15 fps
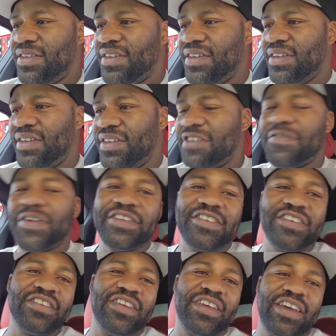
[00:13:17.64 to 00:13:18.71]
If I
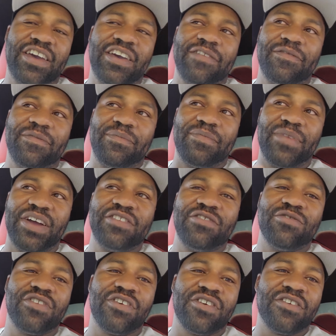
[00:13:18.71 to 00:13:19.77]
didn't have my two
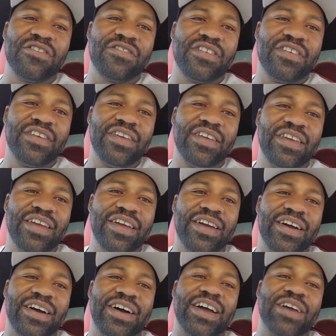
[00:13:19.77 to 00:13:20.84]
cars,
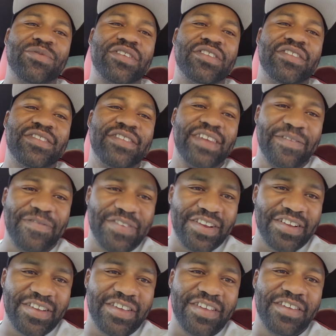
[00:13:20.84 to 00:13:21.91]
I would
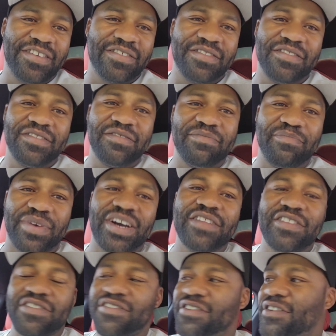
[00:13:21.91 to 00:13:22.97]
definitely buy
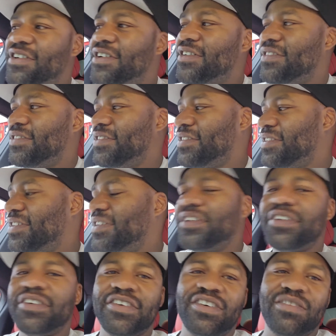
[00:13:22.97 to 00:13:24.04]
this car.
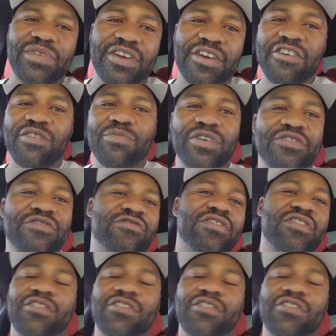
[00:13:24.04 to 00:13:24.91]
Oh, my air compressor just clicked